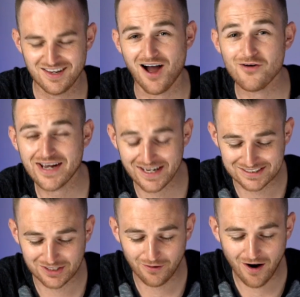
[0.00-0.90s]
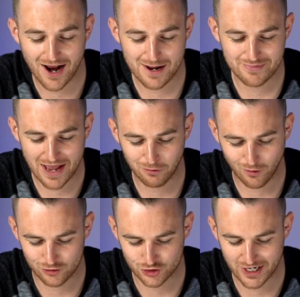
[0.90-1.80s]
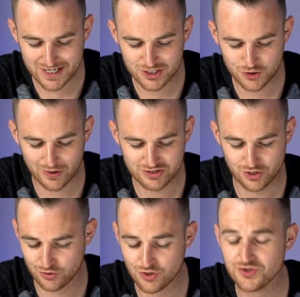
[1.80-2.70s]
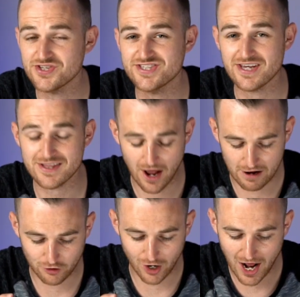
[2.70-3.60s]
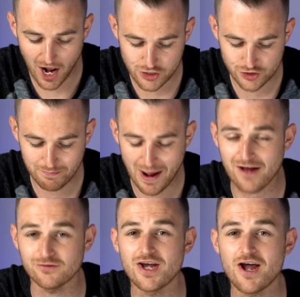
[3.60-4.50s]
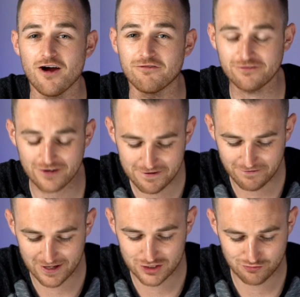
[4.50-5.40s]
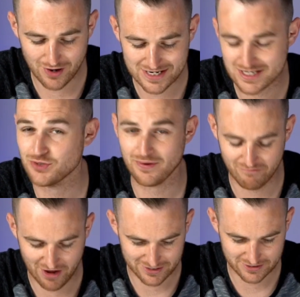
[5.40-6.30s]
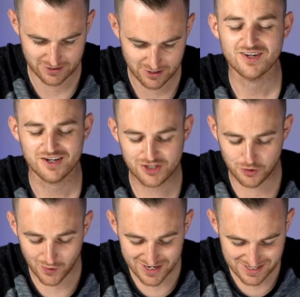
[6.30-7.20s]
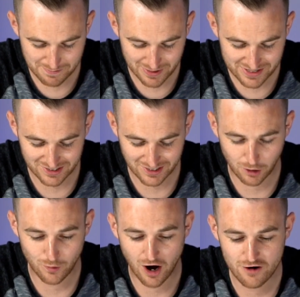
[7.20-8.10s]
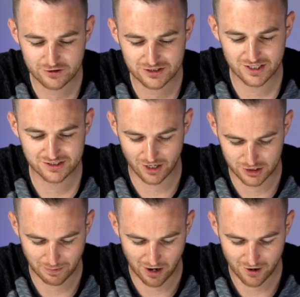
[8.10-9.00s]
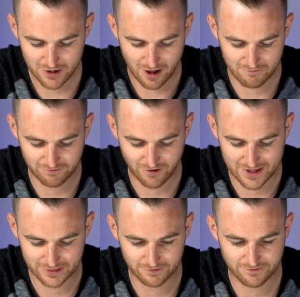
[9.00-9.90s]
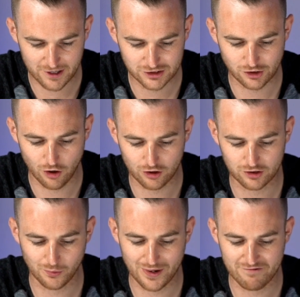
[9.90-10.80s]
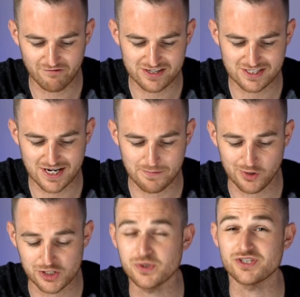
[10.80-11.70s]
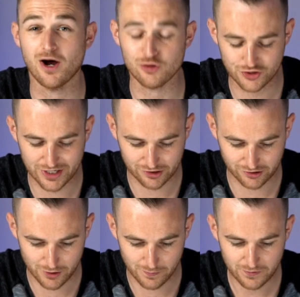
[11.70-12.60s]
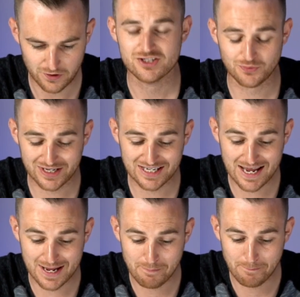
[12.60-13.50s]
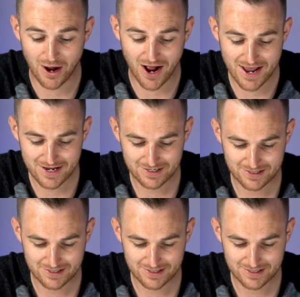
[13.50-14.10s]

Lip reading: Okay, so I am now on Trading 212. You can see that I've got £100 of free funds ready to invest. So we're simply going to go over to the search bar and find the first stock that we're investing in, which was Altria Group. So we're going to hit buy.